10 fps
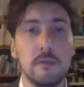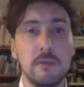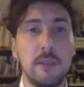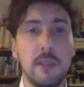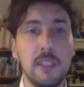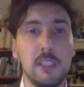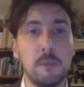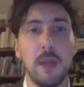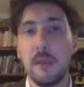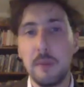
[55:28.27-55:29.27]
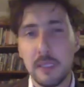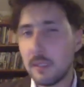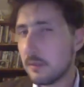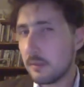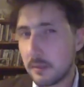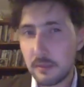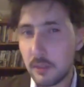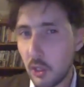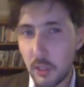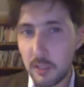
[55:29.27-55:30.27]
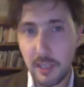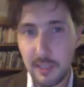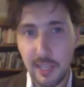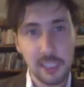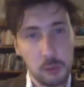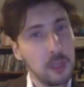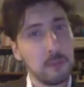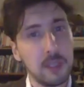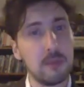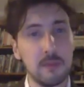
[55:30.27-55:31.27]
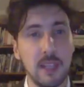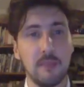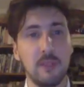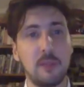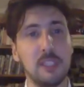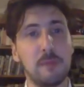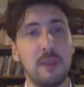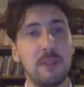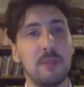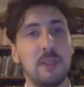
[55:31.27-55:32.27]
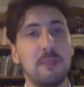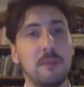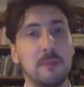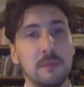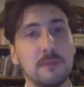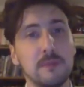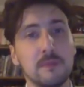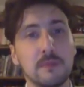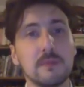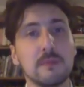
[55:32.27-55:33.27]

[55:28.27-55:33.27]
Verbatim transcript: very inspiring, not in a nice way, but yeah, very inspiring for the film. Yeah.